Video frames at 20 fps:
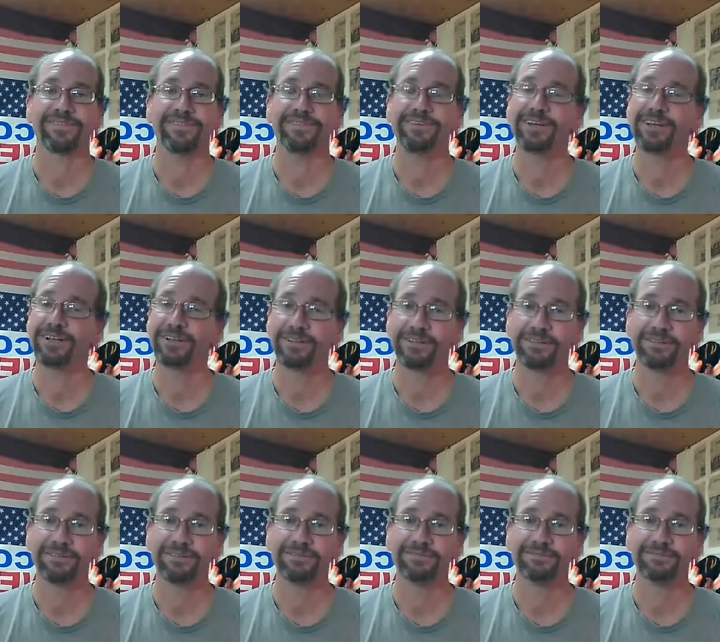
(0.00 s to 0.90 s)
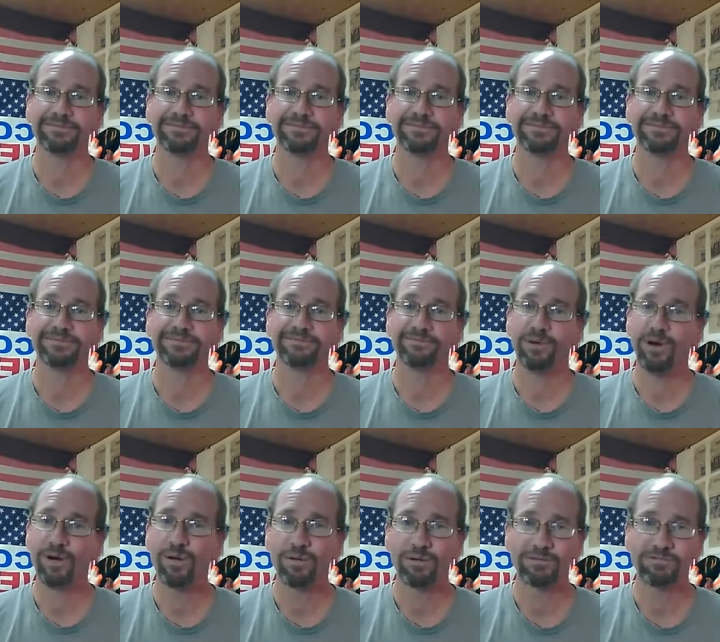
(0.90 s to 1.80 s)
You gotta,
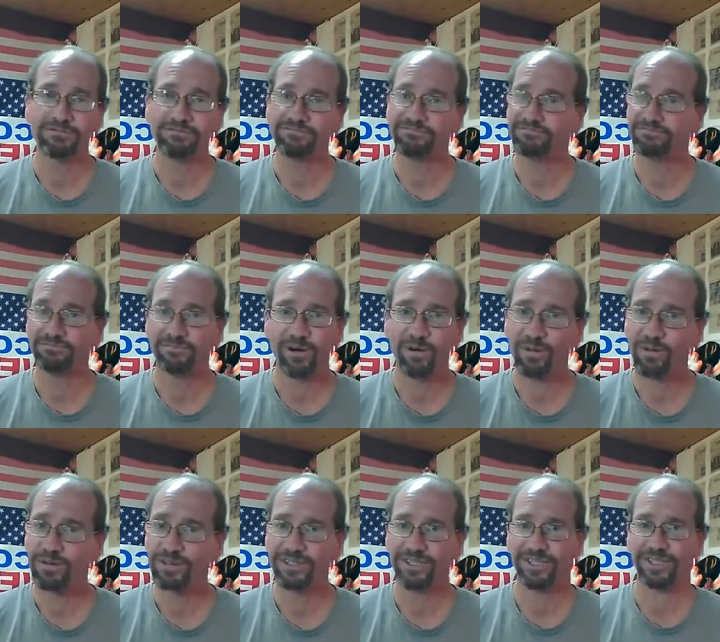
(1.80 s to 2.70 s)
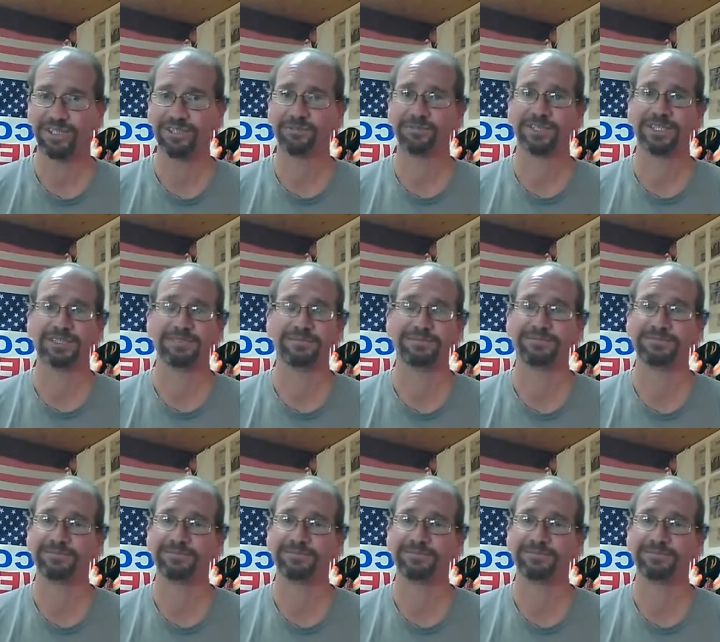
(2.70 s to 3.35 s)
woe unto you, man.